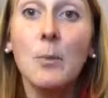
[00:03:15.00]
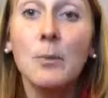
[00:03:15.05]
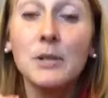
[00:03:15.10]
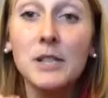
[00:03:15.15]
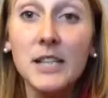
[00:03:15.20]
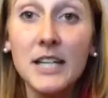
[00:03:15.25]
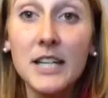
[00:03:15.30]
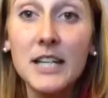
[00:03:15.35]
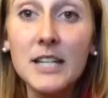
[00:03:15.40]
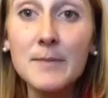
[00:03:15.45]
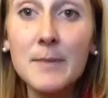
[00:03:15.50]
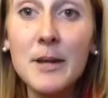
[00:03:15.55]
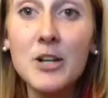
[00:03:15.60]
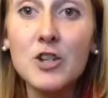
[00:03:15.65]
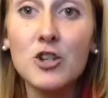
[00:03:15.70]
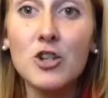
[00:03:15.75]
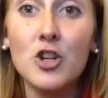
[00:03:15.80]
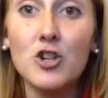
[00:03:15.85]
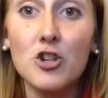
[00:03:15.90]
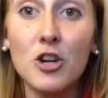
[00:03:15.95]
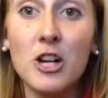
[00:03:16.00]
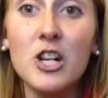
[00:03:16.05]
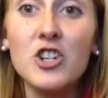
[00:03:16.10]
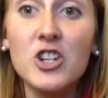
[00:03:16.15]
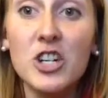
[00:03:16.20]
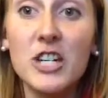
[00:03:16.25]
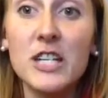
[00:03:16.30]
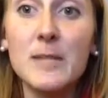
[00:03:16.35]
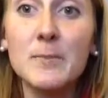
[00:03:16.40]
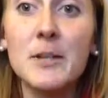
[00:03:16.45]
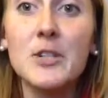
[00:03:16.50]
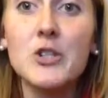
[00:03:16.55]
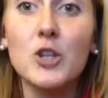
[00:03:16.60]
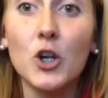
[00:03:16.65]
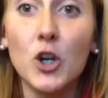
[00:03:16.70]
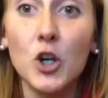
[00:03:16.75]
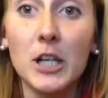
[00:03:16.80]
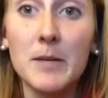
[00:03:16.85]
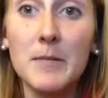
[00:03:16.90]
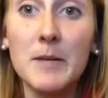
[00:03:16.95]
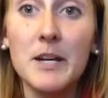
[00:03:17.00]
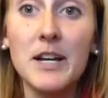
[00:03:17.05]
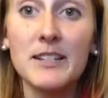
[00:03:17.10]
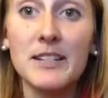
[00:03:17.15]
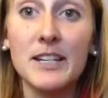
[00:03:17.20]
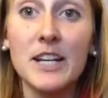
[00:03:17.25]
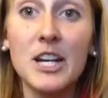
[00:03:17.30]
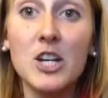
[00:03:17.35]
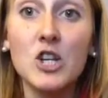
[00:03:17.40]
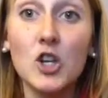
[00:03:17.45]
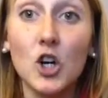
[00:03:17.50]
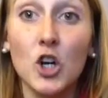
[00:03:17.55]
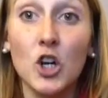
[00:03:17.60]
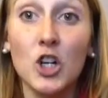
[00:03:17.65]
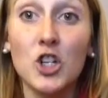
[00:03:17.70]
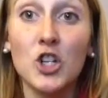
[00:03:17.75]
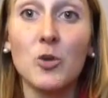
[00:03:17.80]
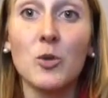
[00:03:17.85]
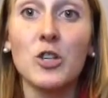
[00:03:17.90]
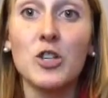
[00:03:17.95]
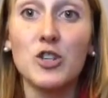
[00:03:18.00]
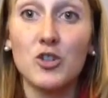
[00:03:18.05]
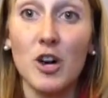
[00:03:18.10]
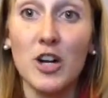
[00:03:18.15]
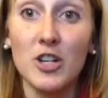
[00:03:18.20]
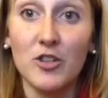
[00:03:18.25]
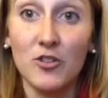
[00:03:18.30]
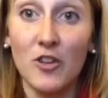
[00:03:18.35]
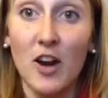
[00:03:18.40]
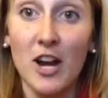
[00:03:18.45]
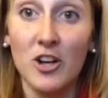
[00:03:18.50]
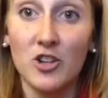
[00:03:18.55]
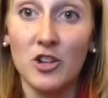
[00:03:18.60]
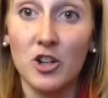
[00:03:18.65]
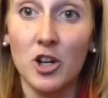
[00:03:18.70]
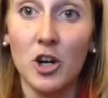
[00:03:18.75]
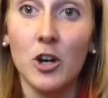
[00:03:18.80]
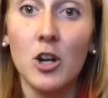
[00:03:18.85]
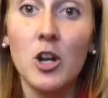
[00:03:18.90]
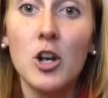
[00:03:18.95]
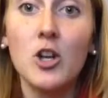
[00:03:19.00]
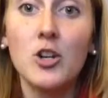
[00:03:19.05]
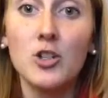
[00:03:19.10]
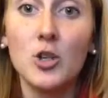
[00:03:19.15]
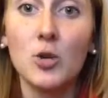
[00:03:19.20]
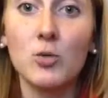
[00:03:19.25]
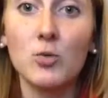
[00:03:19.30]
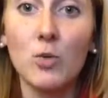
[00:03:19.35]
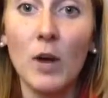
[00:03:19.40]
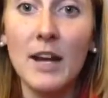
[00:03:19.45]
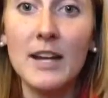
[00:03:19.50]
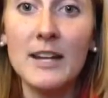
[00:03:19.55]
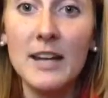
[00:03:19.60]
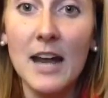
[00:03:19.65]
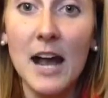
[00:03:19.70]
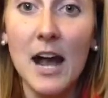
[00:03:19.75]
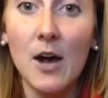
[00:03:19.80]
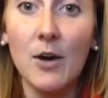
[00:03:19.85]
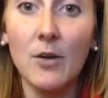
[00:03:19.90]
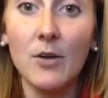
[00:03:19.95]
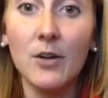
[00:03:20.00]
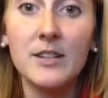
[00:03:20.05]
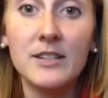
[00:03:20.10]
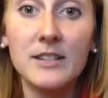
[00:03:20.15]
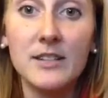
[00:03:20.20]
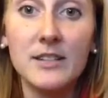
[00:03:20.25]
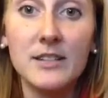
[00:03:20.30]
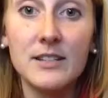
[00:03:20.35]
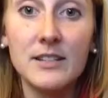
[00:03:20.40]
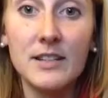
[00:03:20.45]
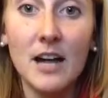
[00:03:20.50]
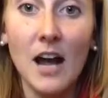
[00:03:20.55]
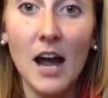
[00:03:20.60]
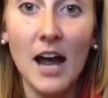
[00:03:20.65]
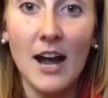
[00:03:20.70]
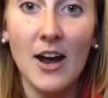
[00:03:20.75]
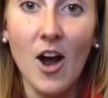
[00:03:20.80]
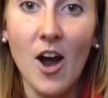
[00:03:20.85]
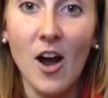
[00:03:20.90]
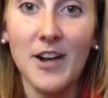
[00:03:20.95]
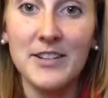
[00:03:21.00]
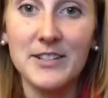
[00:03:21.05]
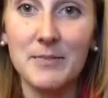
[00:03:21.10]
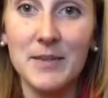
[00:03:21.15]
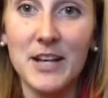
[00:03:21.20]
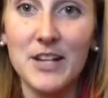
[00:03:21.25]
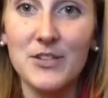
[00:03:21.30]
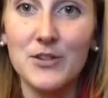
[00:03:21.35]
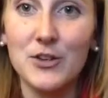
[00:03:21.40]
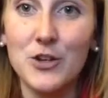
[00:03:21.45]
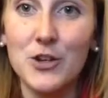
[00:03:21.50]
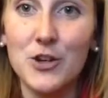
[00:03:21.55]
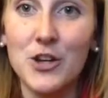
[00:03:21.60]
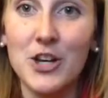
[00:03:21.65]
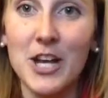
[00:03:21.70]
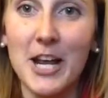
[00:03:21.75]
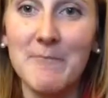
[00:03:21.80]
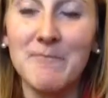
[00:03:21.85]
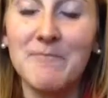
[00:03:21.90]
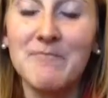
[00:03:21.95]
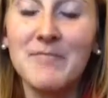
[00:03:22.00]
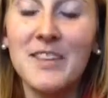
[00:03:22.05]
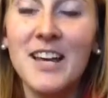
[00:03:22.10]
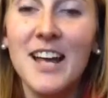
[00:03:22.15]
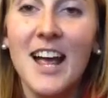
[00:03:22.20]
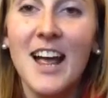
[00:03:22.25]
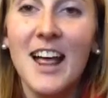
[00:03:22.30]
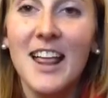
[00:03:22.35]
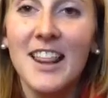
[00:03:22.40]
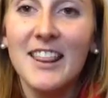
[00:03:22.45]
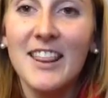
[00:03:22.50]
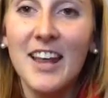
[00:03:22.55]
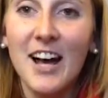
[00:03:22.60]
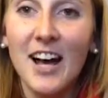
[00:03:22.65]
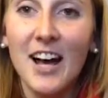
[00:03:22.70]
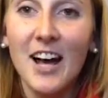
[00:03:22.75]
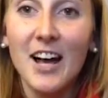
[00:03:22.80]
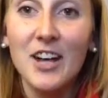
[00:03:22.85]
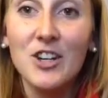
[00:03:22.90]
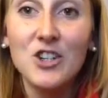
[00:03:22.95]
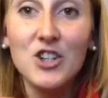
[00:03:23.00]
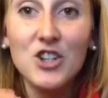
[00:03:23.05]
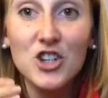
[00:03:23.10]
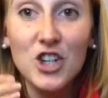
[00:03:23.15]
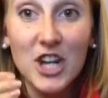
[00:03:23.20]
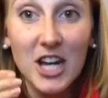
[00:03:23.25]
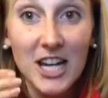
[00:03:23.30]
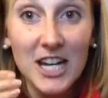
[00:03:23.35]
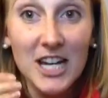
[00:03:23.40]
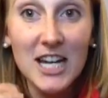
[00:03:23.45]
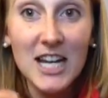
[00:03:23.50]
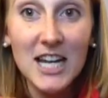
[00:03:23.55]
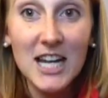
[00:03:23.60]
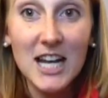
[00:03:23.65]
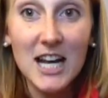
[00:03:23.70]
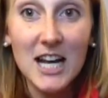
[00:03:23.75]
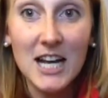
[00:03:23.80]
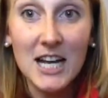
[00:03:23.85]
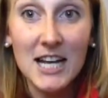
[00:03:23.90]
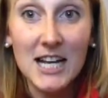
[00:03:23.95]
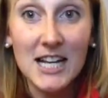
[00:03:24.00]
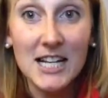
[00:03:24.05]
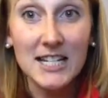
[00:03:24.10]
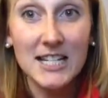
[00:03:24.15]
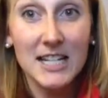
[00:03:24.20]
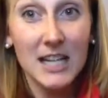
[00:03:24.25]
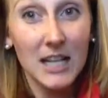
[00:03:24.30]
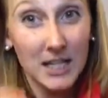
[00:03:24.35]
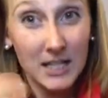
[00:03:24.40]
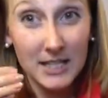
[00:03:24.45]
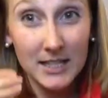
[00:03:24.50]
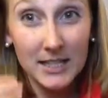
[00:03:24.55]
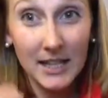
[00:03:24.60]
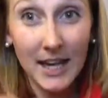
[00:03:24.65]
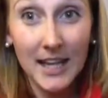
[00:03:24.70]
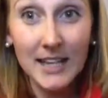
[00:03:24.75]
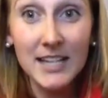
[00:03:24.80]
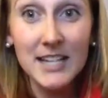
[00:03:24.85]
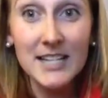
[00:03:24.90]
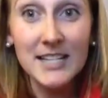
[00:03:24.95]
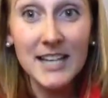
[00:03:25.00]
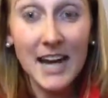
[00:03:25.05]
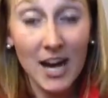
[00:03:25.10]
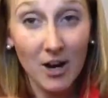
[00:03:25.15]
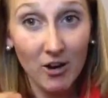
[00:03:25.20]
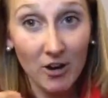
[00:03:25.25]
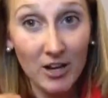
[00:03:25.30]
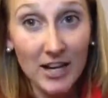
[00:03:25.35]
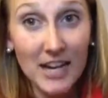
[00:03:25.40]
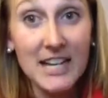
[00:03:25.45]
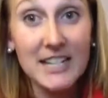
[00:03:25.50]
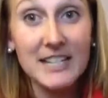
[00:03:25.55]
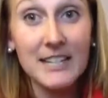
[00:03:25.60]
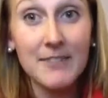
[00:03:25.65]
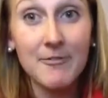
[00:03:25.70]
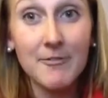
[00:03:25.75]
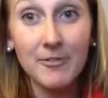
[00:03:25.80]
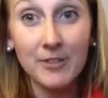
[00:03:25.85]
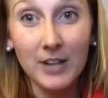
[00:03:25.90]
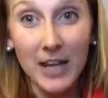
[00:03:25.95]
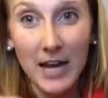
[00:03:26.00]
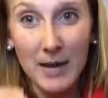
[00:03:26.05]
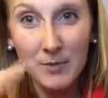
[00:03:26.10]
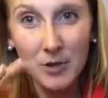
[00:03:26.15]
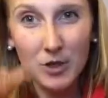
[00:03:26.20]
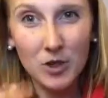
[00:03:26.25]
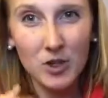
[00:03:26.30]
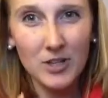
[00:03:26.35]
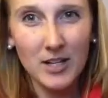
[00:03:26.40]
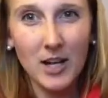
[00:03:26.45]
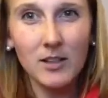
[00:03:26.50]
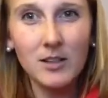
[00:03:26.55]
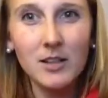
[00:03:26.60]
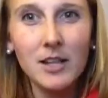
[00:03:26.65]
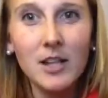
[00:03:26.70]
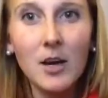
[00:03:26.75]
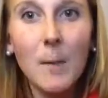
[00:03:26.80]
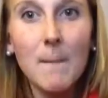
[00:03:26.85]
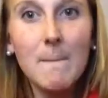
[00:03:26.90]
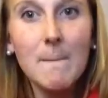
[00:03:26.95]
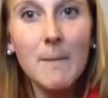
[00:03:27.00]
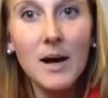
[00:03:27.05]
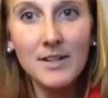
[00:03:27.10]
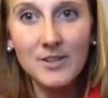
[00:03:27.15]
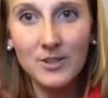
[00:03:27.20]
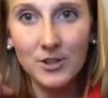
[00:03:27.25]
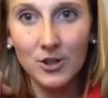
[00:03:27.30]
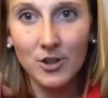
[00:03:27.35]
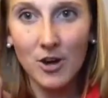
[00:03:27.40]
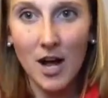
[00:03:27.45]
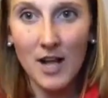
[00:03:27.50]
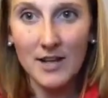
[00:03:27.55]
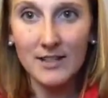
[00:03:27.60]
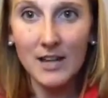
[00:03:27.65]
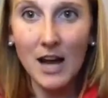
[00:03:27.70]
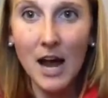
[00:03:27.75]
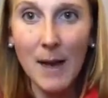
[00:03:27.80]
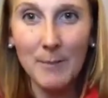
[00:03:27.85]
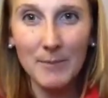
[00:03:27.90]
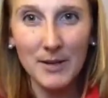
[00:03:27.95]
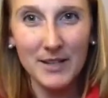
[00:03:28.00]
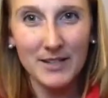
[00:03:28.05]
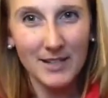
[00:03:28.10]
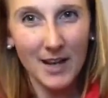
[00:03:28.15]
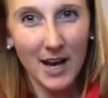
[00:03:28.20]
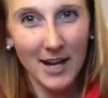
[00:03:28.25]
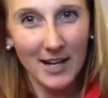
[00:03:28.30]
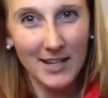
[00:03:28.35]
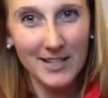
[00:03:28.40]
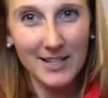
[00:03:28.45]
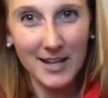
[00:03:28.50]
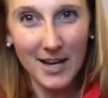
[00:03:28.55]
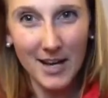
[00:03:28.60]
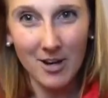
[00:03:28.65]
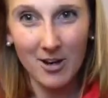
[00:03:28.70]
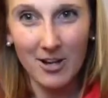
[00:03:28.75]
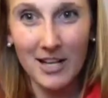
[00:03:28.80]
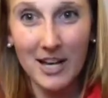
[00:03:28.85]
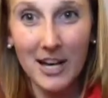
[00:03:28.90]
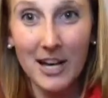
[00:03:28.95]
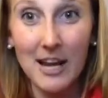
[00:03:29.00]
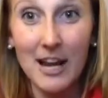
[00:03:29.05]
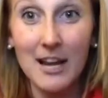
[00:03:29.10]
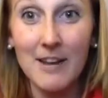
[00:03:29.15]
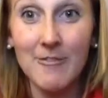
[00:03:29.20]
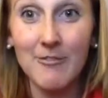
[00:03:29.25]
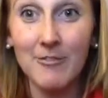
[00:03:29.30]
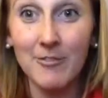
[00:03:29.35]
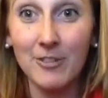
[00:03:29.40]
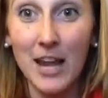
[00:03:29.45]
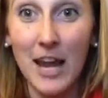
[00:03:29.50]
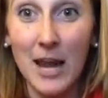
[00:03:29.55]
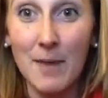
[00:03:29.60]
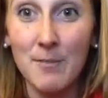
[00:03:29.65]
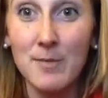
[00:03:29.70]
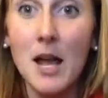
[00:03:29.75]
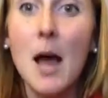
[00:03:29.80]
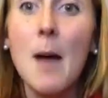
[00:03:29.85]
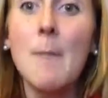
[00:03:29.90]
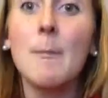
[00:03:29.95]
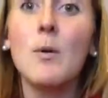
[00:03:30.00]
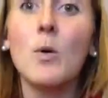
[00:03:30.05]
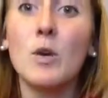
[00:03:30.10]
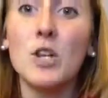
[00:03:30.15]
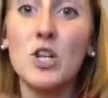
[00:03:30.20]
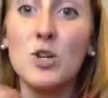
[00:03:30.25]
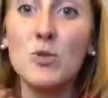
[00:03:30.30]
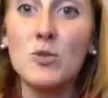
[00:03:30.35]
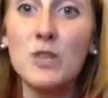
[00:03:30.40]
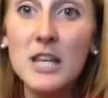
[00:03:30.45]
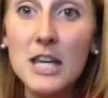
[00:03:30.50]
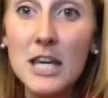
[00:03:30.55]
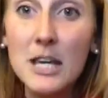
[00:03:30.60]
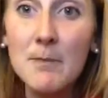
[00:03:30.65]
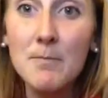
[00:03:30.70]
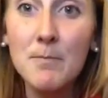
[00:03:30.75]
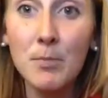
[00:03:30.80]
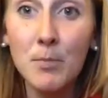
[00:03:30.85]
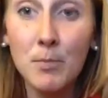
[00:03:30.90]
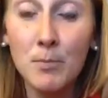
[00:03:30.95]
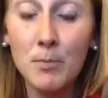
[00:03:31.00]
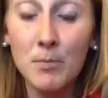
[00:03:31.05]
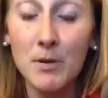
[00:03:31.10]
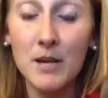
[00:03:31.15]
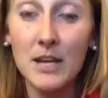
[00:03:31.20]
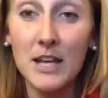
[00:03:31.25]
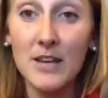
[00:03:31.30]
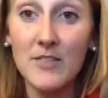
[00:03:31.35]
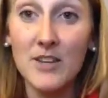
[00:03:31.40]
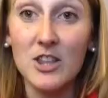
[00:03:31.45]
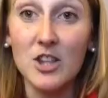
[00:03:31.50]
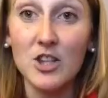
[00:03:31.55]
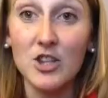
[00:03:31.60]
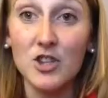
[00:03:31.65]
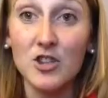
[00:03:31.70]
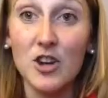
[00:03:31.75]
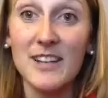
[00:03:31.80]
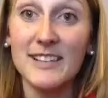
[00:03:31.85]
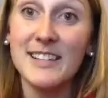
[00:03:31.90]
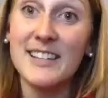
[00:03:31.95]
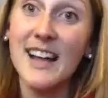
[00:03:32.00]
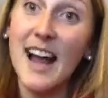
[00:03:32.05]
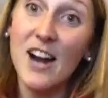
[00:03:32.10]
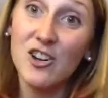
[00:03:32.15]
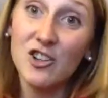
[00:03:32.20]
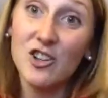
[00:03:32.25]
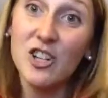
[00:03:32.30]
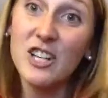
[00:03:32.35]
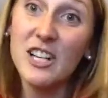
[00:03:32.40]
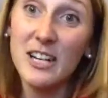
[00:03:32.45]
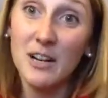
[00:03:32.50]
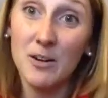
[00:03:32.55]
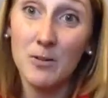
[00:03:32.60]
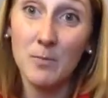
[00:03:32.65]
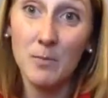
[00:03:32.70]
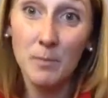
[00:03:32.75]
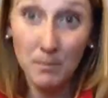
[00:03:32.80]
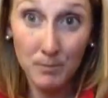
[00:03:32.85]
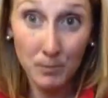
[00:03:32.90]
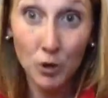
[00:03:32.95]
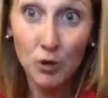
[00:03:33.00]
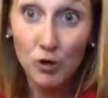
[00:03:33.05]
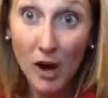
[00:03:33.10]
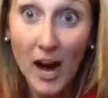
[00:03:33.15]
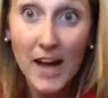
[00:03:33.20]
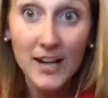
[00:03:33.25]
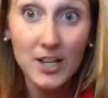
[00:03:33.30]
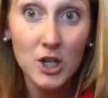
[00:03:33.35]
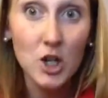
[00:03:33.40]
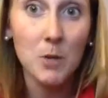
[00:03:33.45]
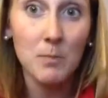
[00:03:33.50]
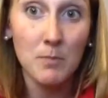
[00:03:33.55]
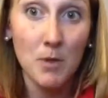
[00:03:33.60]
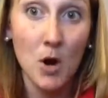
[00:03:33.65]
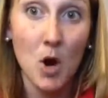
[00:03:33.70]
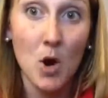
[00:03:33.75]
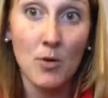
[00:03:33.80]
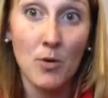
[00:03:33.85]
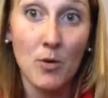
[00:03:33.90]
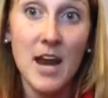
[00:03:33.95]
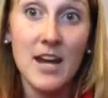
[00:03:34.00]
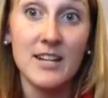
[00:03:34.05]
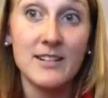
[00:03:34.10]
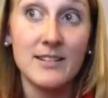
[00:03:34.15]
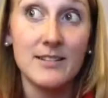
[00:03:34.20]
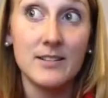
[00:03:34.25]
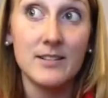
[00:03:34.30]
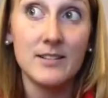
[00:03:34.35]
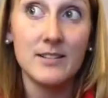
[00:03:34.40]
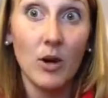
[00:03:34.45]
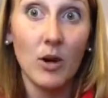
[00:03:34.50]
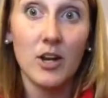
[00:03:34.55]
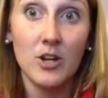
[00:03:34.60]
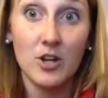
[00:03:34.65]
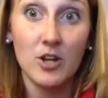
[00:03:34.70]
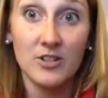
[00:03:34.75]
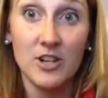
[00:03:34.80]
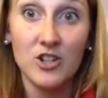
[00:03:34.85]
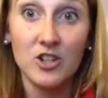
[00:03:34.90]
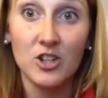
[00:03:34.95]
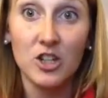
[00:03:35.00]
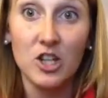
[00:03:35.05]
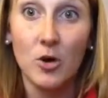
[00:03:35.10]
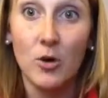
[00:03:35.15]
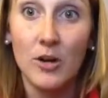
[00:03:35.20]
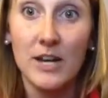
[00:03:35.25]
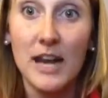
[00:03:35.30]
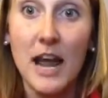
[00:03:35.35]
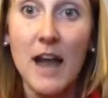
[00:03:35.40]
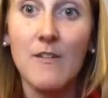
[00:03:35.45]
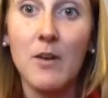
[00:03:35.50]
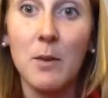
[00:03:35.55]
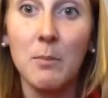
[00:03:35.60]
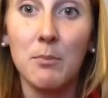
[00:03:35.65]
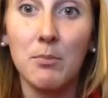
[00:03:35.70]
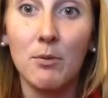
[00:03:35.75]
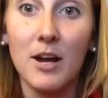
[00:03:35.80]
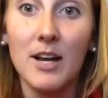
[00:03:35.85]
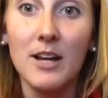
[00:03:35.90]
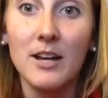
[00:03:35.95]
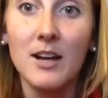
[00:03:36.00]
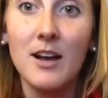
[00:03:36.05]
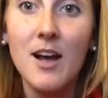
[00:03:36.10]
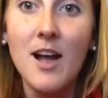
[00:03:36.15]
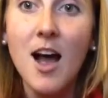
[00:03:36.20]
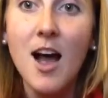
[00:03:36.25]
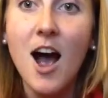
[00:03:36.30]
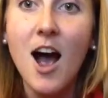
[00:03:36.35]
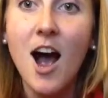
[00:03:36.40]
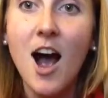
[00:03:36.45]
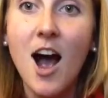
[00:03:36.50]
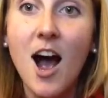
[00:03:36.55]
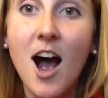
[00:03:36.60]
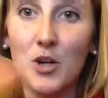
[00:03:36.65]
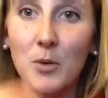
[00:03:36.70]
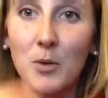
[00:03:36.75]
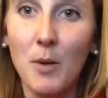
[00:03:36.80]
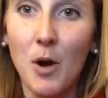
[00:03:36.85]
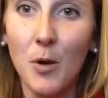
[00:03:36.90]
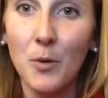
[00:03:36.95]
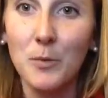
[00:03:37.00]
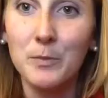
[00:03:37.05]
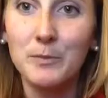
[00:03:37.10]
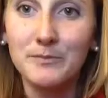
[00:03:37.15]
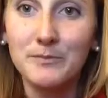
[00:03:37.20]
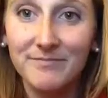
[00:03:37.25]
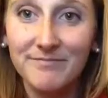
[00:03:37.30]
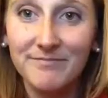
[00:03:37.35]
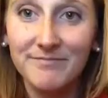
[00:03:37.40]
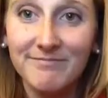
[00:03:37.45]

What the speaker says: please make sure you're treating shin splints early, because it can turn into a stress fracture. So right now, Ty, awesome. Thanks for tuning in. The shin is slightly tearing and is inflamed, so there's like a little muscle on top that's kind of tearing and inflamed, but when you keep giving the stress, it's actually going to crack your bone, and essentially you're going to have a break on your bone.